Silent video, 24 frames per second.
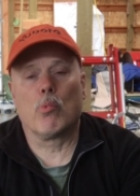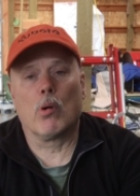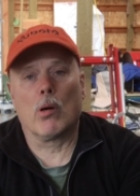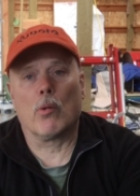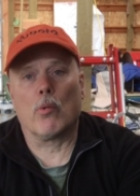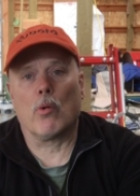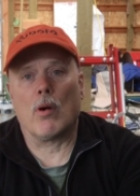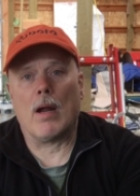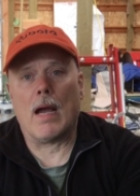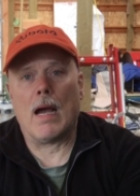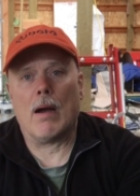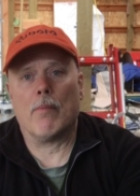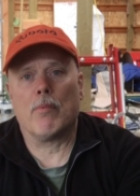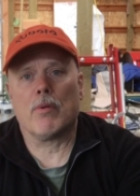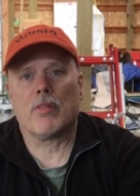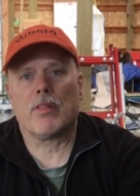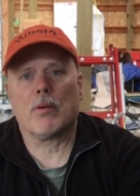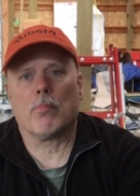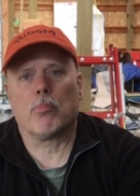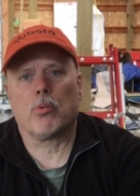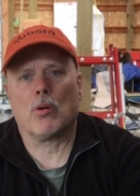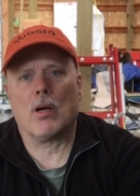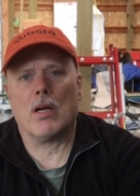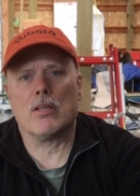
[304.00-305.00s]
where we're at with
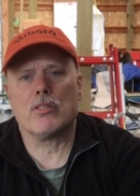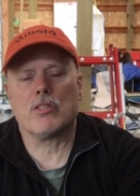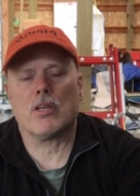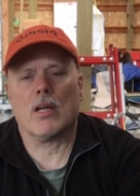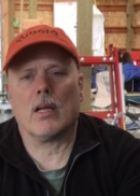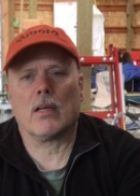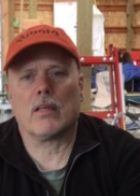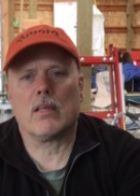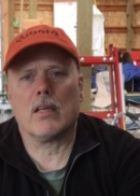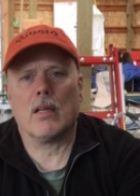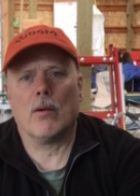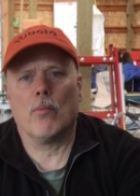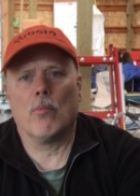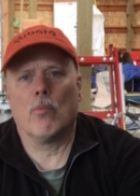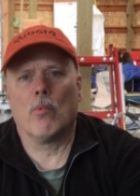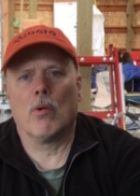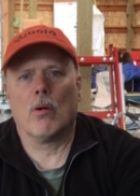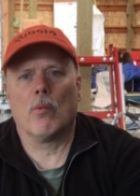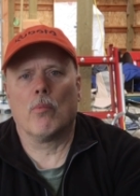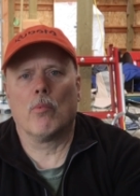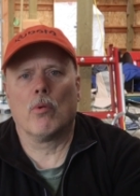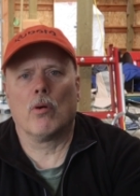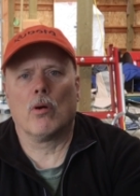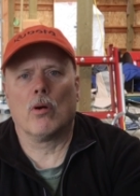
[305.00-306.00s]
the project and
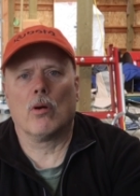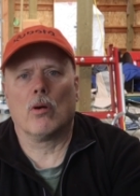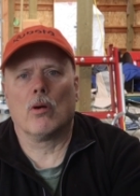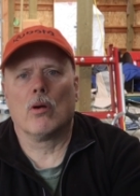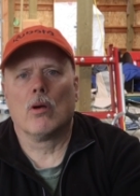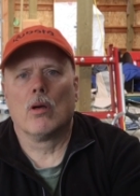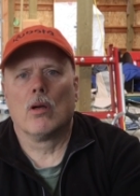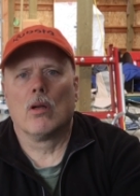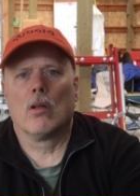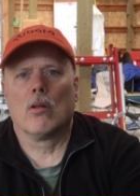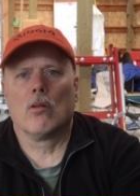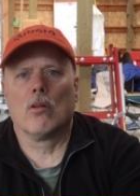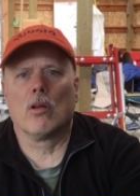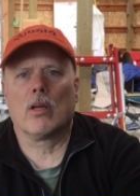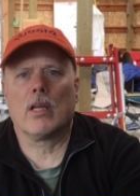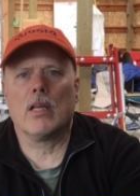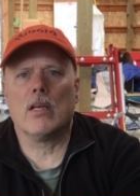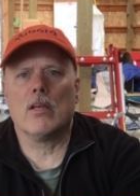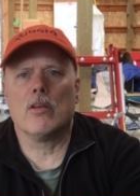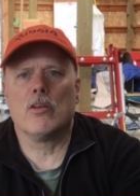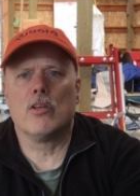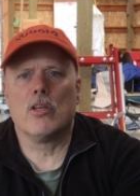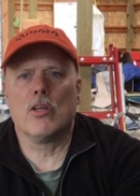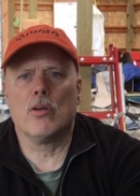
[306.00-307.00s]
what we're
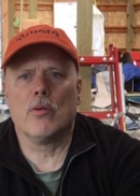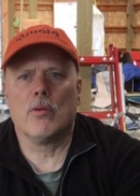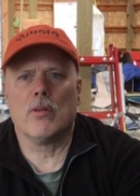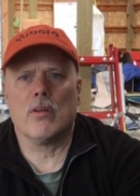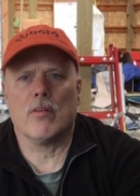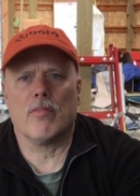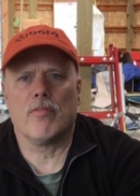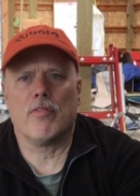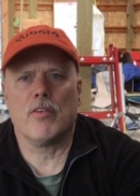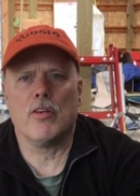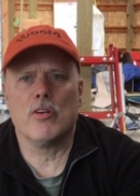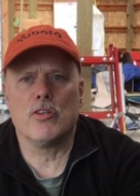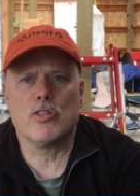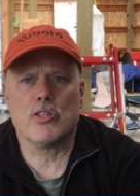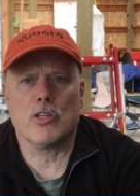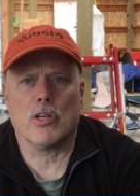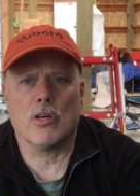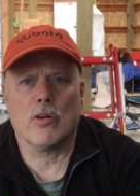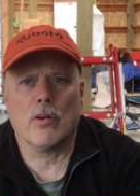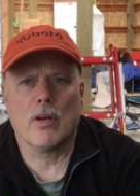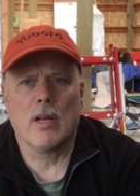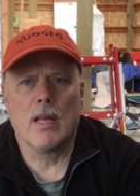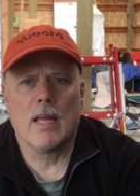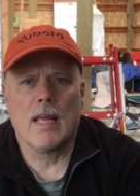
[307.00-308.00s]
looking to do in the
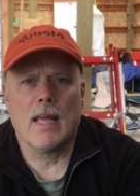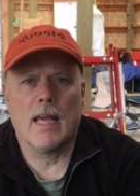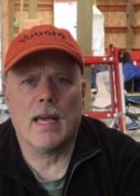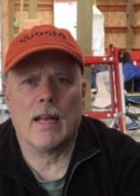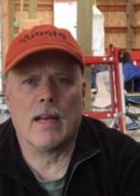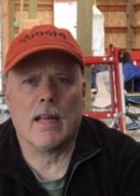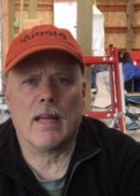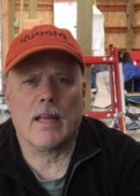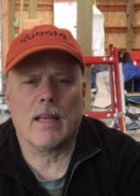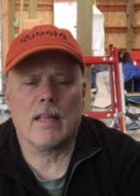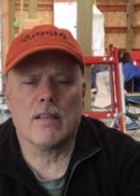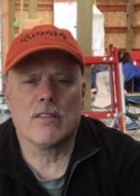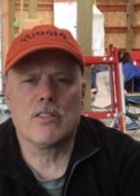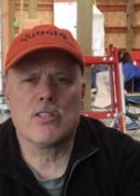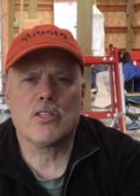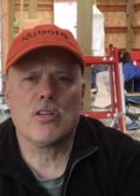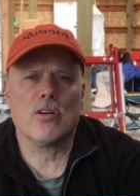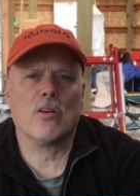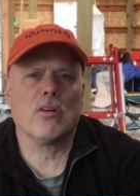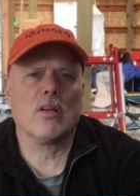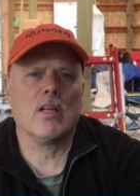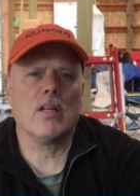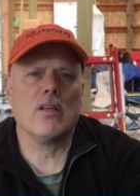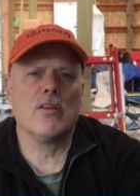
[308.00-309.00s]
future. And I can
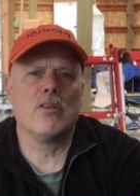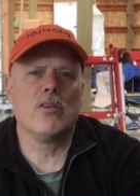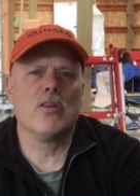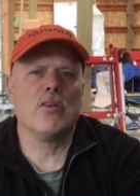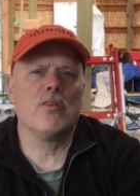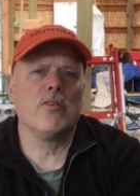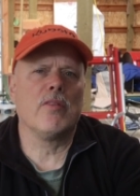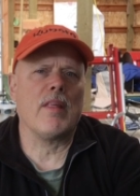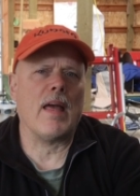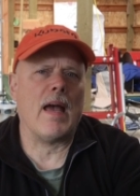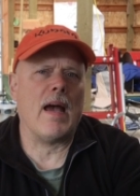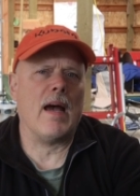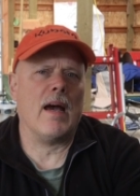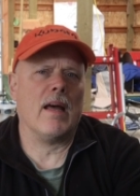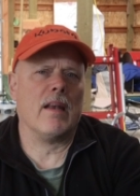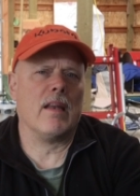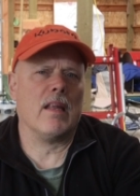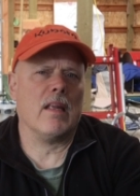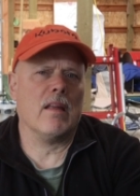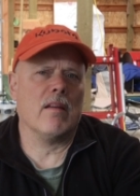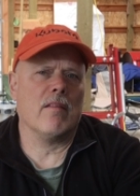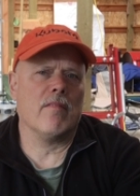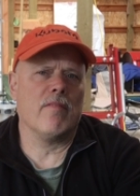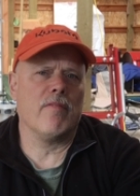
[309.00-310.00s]
certainly do that
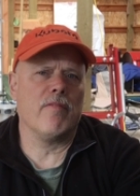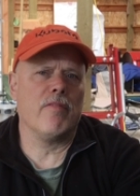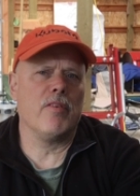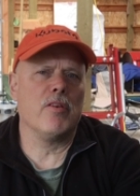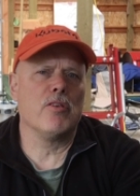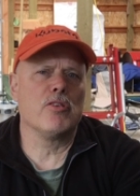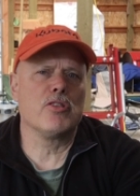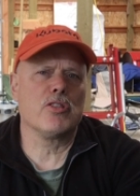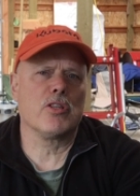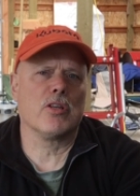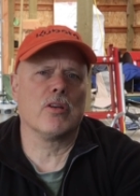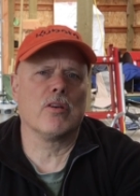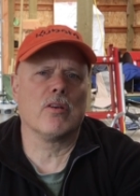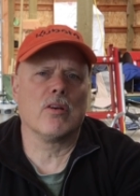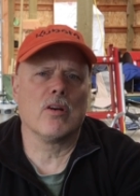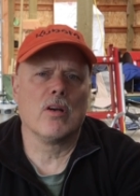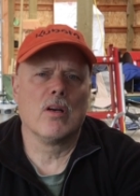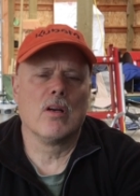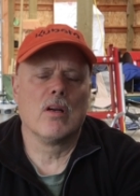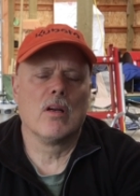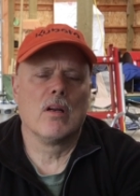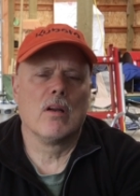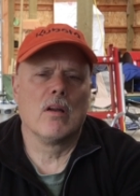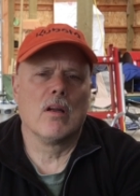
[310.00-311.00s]
in future
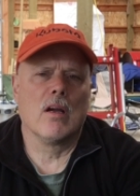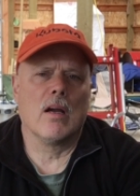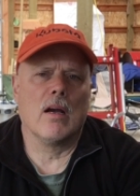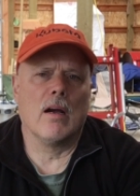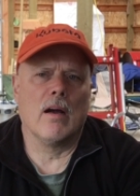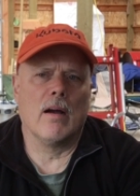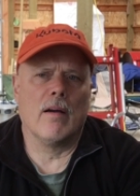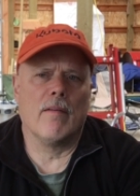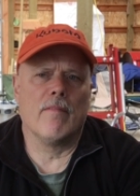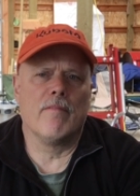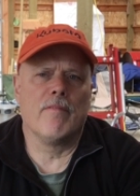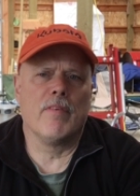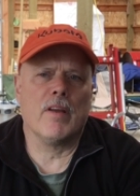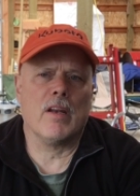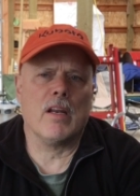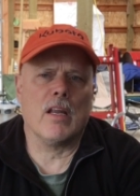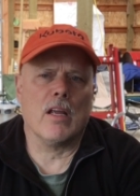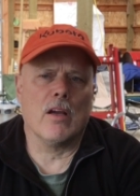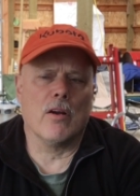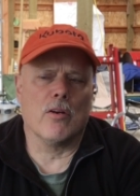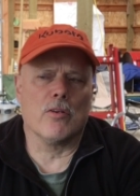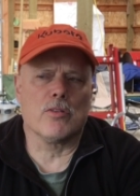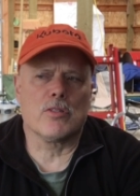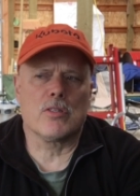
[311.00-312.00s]
uh,
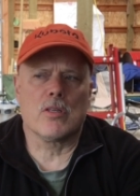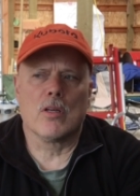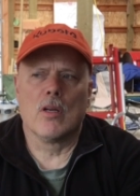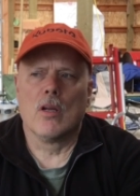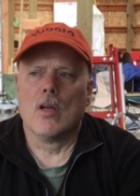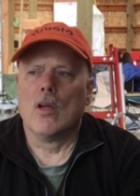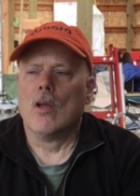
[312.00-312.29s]
videos.